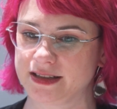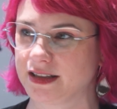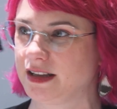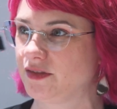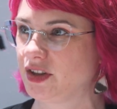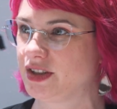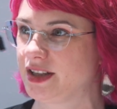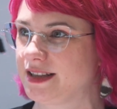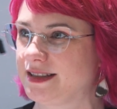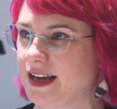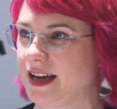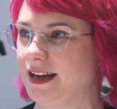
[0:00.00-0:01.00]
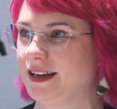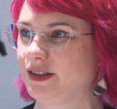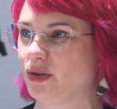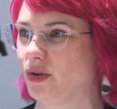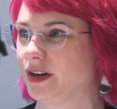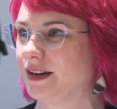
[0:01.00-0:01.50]
delivered to the site,
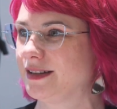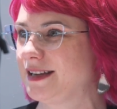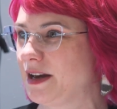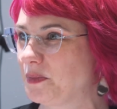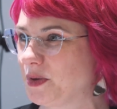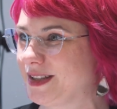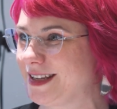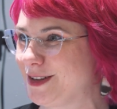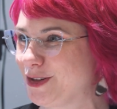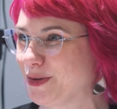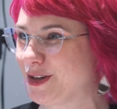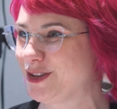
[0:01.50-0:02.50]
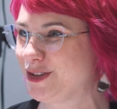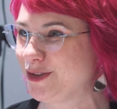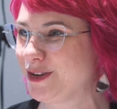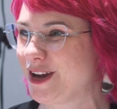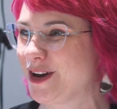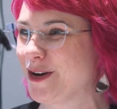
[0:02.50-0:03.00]
or a sample sent to our
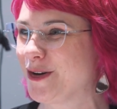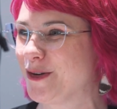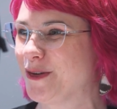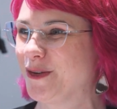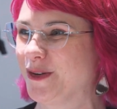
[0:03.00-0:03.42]
studio,